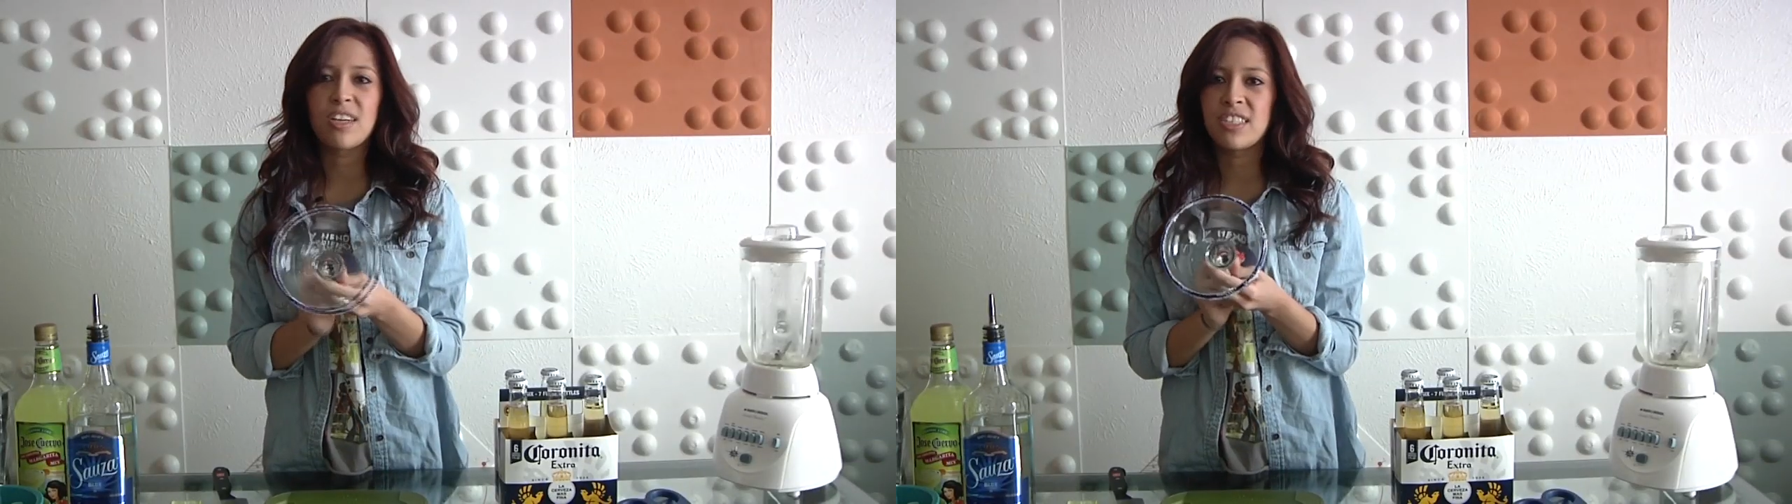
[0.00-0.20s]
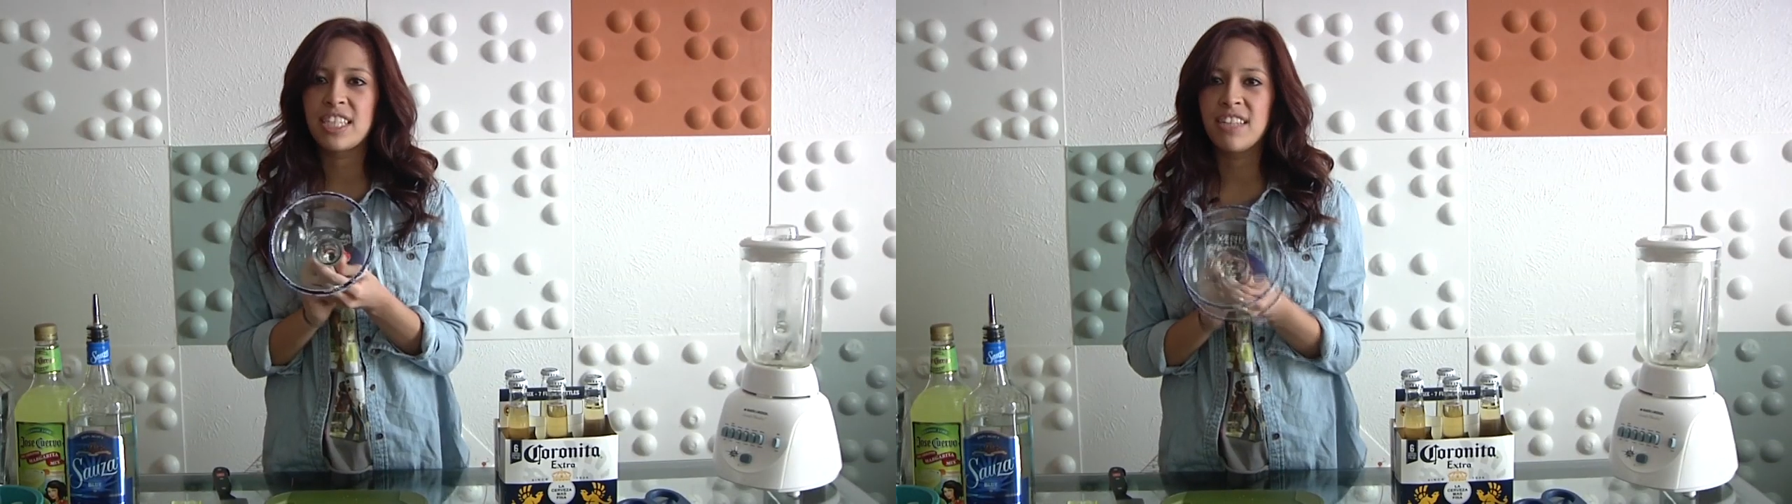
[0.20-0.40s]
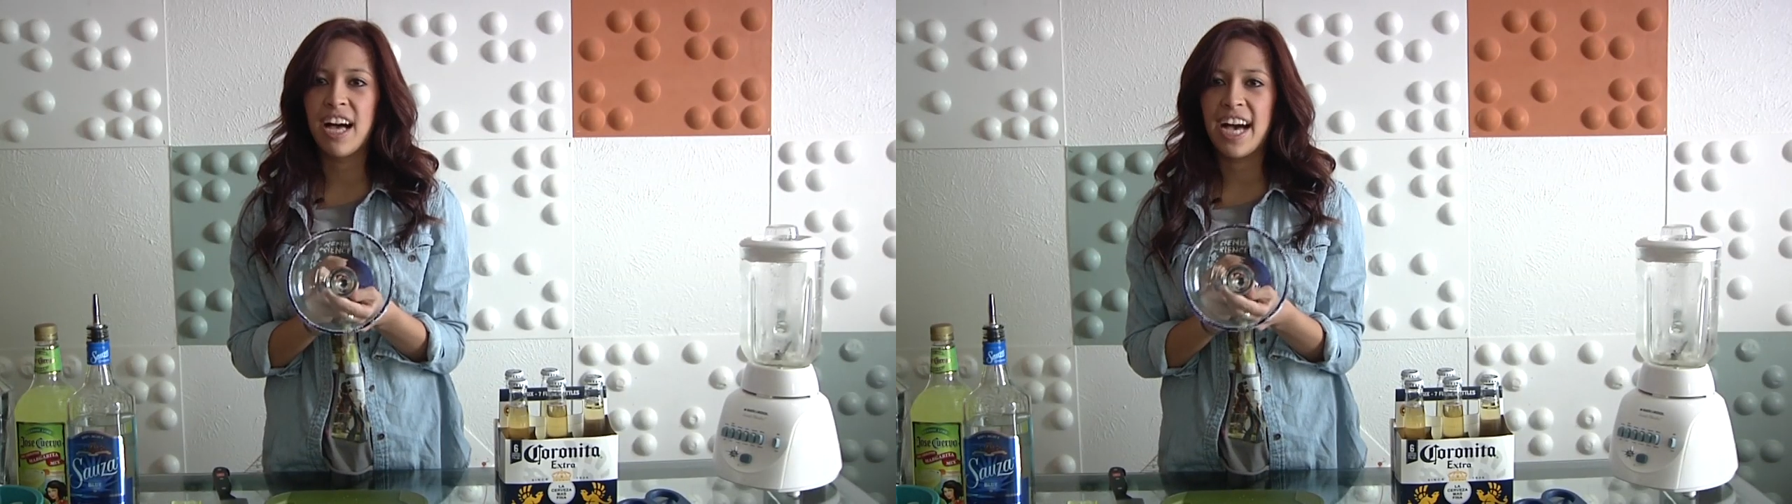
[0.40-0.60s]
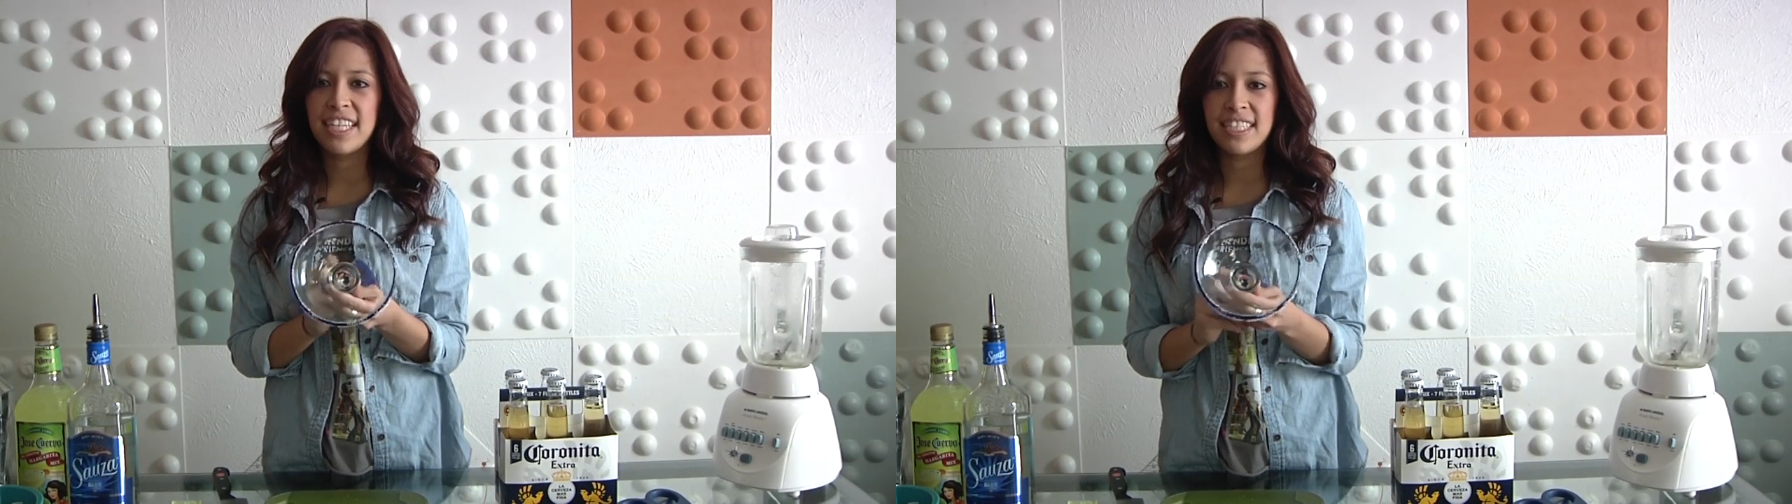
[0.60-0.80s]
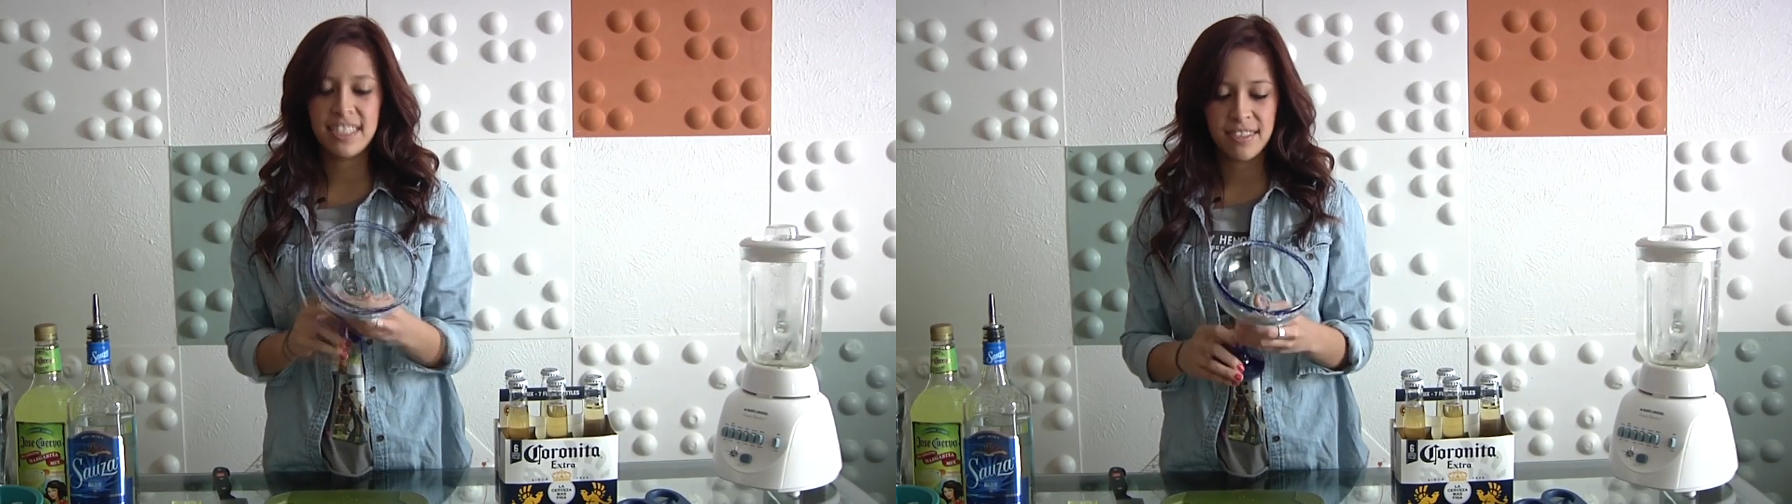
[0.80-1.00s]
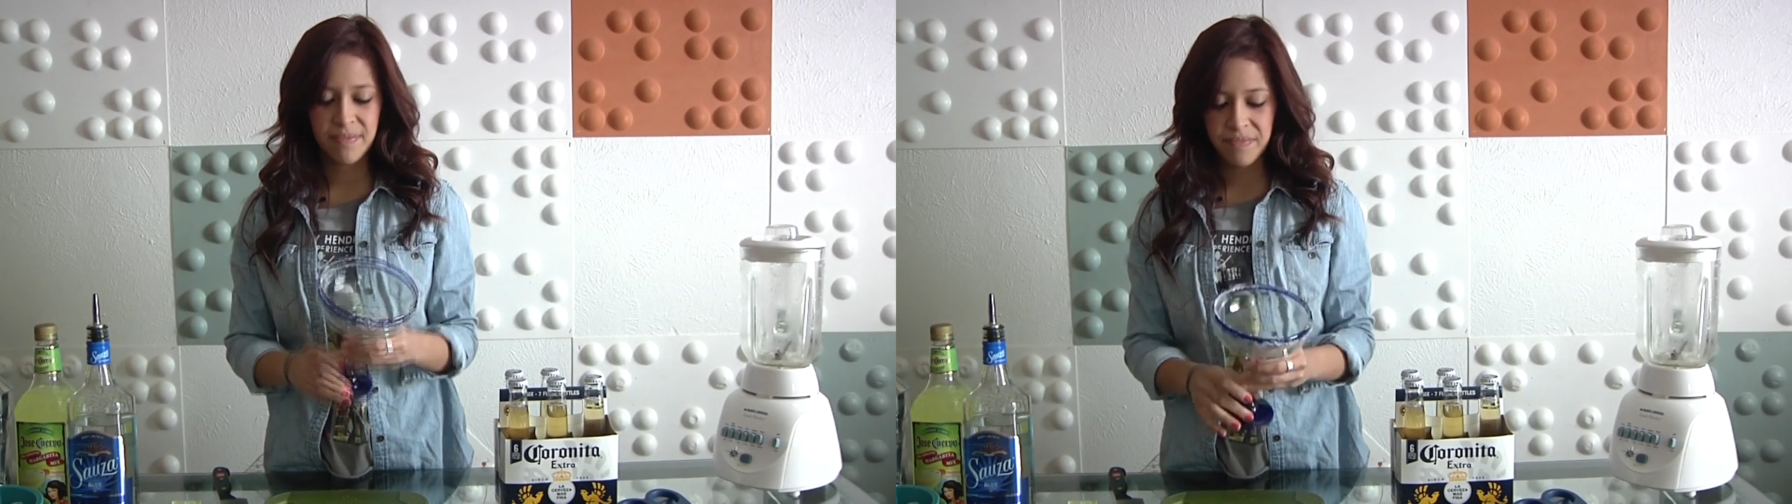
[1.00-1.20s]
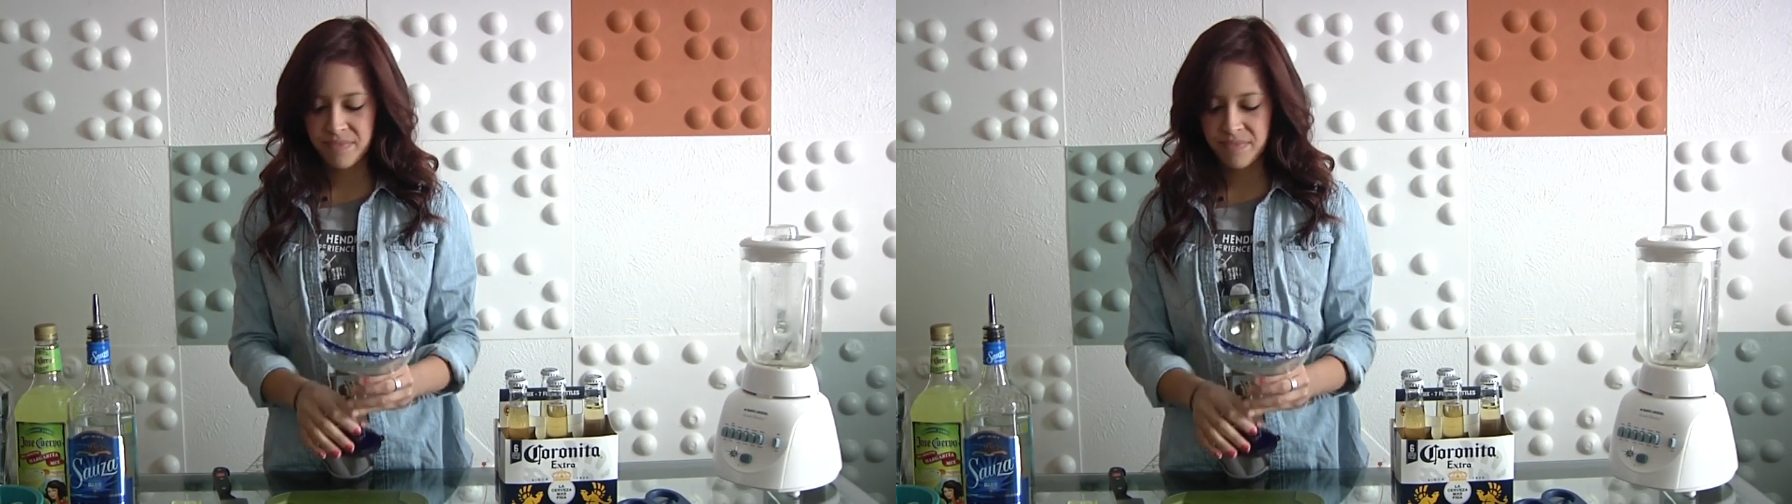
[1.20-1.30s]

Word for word: salted glass.